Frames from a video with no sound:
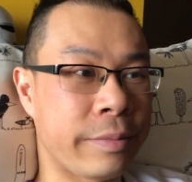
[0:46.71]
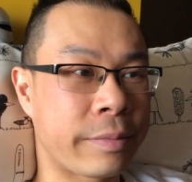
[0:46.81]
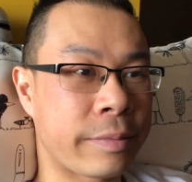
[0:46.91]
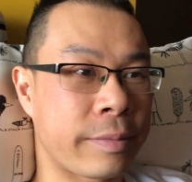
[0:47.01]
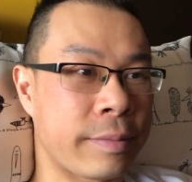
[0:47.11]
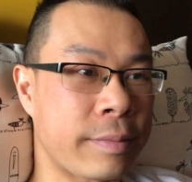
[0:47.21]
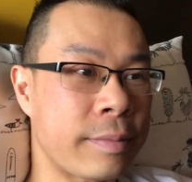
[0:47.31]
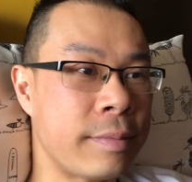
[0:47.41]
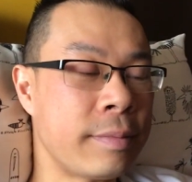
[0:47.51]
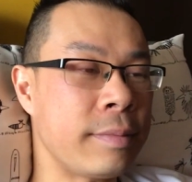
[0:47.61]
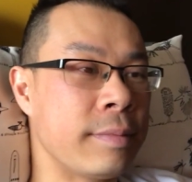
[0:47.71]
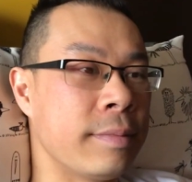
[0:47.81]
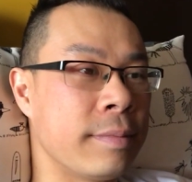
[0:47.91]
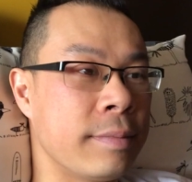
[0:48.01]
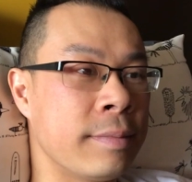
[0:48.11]

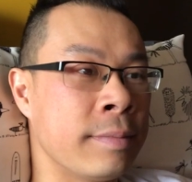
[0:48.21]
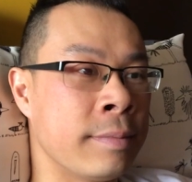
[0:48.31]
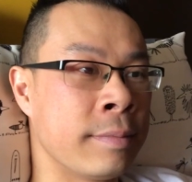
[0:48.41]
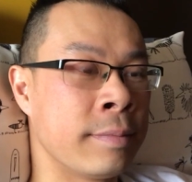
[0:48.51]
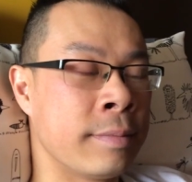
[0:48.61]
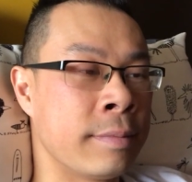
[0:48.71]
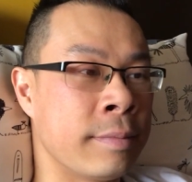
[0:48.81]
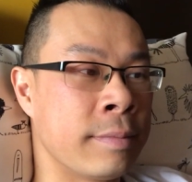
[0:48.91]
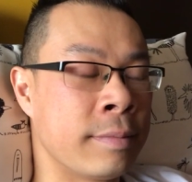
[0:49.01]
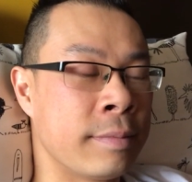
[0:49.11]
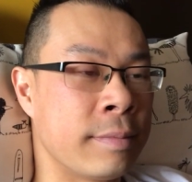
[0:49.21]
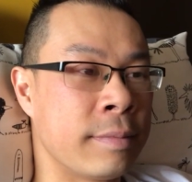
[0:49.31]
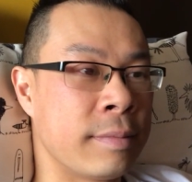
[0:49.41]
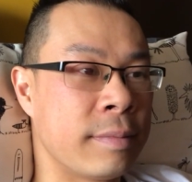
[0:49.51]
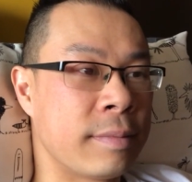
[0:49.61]

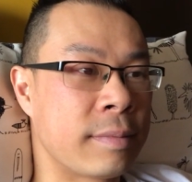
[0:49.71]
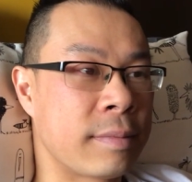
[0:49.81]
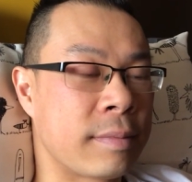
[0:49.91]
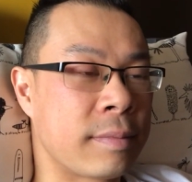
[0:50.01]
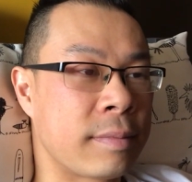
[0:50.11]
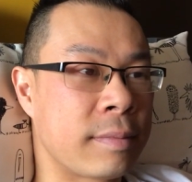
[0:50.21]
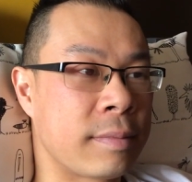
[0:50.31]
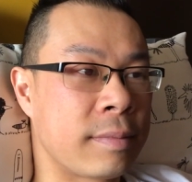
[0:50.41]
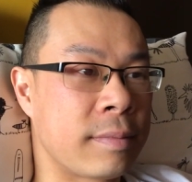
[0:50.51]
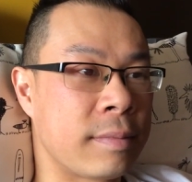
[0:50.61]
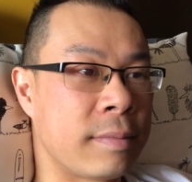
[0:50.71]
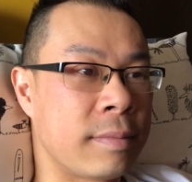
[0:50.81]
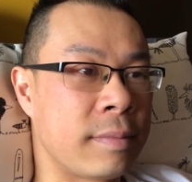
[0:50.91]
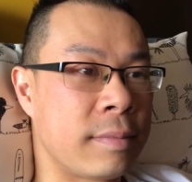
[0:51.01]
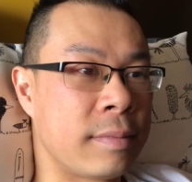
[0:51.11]

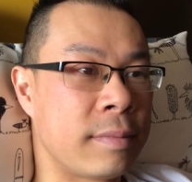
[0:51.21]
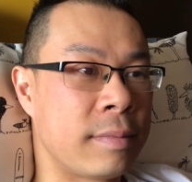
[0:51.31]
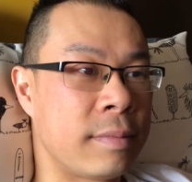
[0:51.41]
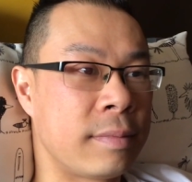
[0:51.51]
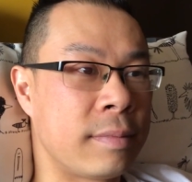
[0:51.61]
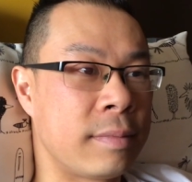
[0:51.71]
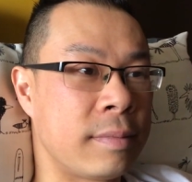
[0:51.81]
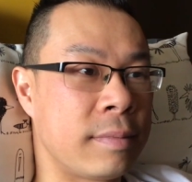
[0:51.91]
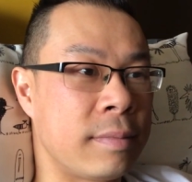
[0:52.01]
(no one is talking)